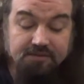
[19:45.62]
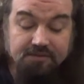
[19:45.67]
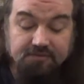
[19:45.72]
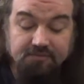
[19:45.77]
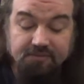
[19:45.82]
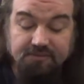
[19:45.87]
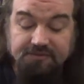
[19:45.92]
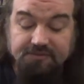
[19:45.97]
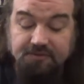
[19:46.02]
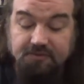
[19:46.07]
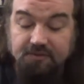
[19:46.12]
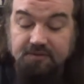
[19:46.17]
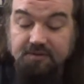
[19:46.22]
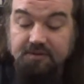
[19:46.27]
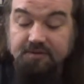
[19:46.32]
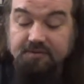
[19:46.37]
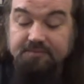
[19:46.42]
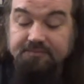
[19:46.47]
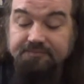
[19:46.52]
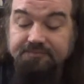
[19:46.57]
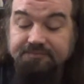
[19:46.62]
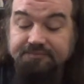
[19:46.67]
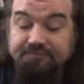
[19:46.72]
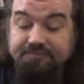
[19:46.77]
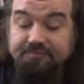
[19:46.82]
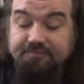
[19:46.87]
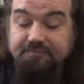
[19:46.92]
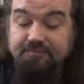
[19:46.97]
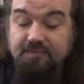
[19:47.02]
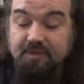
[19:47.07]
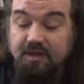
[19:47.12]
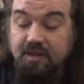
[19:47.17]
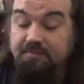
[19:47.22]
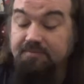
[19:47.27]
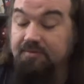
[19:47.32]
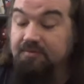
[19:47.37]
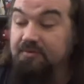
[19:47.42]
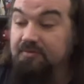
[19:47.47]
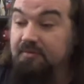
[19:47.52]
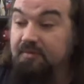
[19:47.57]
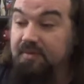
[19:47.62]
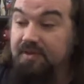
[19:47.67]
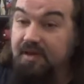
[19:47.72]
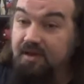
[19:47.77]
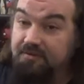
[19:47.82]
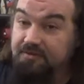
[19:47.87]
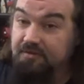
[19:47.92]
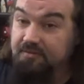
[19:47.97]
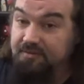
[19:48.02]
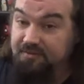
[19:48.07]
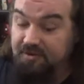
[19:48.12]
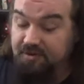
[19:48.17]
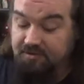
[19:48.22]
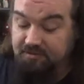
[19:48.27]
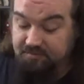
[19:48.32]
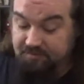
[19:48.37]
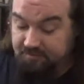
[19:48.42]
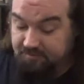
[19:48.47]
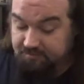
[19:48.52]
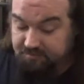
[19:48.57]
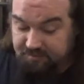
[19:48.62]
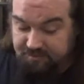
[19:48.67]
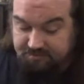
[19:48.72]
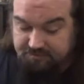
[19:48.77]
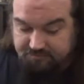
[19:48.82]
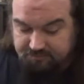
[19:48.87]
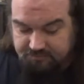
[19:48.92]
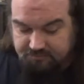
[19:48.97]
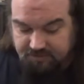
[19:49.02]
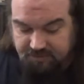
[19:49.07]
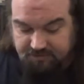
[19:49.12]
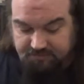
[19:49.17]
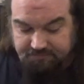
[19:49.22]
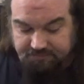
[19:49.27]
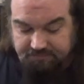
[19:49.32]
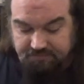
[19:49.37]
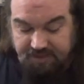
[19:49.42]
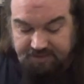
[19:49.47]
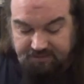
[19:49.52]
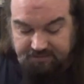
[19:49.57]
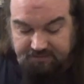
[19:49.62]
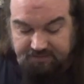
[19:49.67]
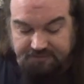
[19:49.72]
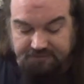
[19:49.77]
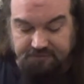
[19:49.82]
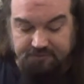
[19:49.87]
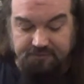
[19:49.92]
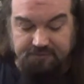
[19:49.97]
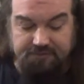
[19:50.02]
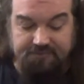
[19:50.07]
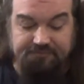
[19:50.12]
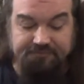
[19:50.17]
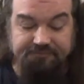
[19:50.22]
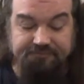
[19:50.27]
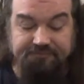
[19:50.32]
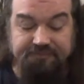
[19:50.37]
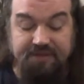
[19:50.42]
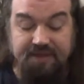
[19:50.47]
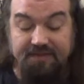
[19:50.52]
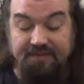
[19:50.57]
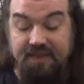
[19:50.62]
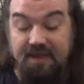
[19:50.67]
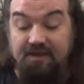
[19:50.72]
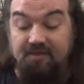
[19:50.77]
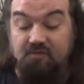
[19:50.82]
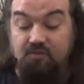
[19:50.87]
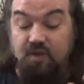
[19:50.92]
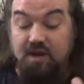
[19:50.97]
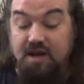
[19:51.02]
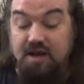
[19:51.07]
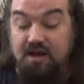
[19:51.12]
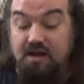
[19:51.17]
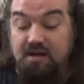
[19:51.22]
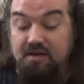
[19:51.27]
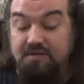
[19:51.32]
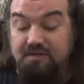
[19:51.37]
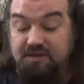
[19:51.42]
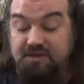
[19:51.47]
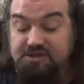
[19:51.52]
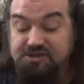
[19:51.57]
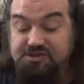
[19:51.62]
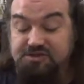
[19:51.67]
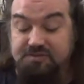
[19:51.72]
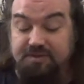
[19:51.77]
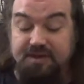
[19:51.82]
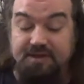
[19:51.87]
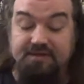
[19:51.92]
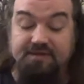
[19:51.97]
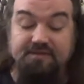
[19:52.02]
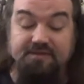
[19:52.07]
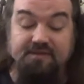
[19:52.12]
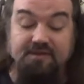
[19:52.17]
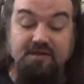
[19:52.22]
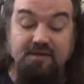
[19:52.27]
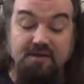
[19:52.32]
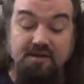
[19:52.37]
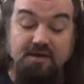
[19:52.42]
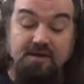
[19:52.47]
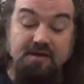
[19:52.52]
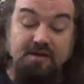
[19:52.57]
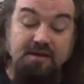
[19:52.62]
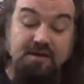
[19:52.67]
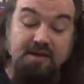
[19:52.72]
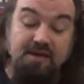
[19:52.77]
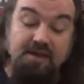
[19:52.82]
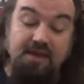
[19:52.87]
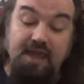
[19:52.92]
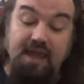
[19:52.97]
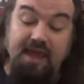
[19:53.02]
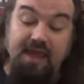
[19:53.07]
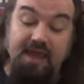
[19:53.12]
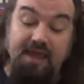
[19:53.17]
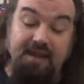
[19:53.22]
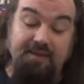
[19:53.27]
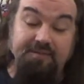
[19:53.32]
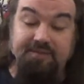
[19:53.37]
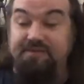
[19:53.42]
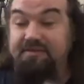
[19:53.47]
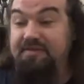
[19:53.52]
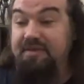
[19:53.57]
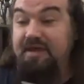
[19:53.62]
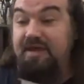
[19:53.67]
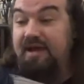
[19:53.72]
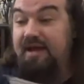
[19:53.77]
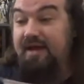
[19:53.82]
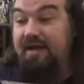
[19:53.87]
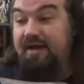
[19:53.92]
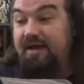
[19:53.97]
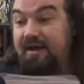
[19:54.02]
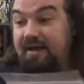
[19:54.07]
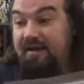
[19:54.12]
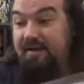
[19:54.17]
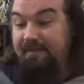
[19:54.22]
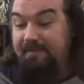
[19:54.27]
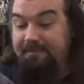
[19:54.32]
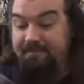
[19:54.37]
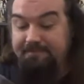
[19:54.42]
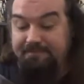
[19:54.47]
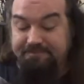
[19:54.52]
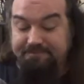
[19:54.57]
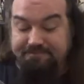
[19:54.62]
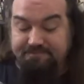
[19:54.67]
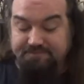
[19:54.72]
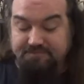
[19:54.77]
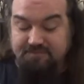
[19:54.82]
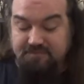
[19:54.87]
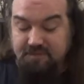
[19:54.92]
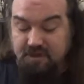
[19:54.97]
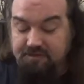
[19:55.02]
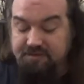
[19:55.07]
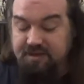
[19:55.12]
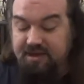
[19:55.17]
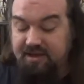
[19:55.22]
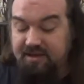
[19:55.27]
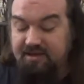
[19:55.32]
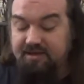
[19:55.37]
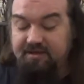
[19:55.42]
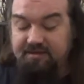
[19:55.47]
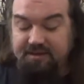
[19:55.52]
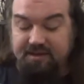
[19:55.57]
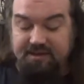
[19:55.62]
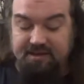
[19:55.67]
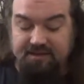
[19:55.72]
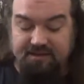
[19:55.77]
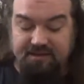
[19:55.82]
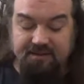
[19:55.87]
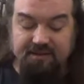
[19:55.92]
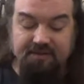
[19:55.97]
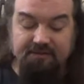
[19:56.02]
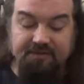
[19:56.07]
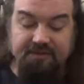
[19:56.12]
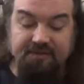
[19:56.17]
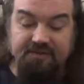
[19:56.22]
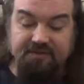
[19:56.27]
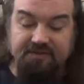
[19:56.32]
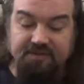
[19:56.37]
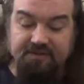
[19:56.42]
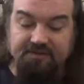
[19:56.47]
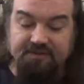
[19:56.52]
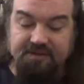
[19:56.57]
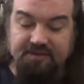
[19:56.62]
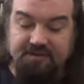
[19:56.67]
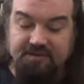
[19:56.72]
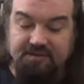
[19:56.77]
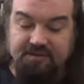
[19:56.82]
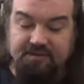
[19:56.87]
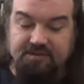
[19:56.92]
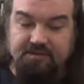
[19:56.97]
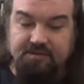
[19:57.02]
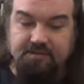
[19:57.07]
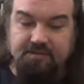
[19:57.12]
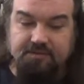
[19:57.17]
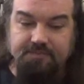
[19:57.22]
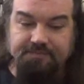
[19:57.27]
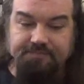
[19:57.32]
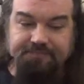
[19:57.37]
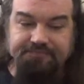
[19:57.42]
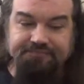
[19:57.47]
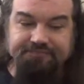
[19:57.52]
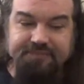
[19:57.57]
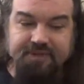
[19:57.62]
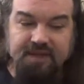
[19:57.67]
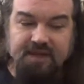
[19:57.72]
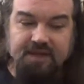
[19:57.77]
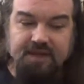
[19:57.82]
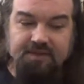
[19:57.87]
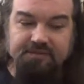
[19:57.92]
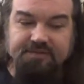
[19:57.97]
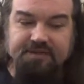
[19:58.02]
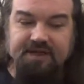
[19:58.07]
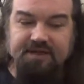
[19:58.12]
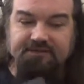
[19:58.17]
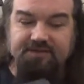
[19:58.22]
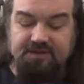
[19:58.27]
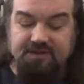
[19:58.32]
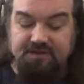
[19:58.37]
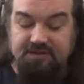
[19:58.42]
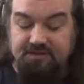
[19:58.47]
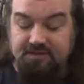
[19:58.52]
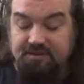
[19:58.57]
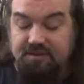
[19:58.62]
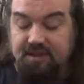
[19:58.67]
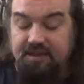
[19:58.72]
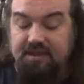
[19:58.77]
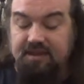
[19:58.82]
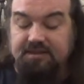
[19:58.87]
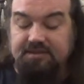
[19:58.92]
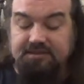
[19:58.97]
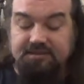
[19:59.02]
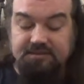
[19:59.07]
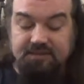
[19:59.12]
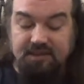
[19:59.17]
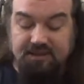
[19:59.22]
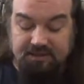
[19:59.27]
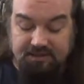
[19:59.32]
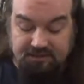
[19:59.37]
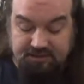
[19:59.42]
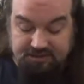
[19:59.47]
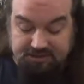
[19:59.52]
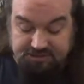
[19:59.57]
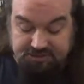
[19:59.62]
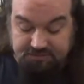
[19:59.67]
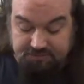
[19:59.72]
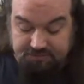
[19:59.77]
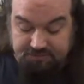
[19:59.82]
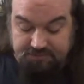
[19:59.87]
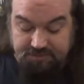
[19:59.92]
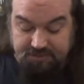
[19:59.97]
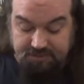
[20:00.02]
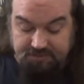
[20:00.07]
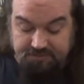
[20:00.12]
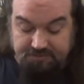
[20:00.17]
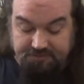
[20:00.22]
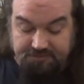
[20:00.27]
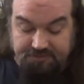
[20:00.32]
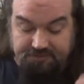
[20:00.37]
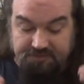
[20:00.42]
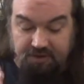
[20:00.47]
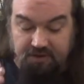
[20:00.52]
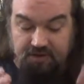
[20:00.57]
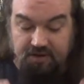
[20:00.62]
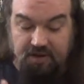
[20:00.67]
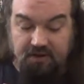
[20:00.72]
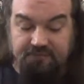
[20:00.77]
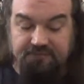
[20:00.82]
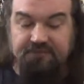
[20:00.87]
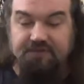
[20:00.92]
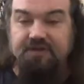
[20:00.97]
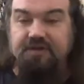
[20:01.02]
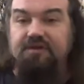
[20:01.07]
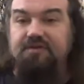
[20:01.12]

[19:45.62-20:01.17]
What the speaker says: Thor. Presumably also with Odin, but mainly with Thor. That is where the issue ends. And I would say, it was a It was kind of a lull issue, you know, to start off the,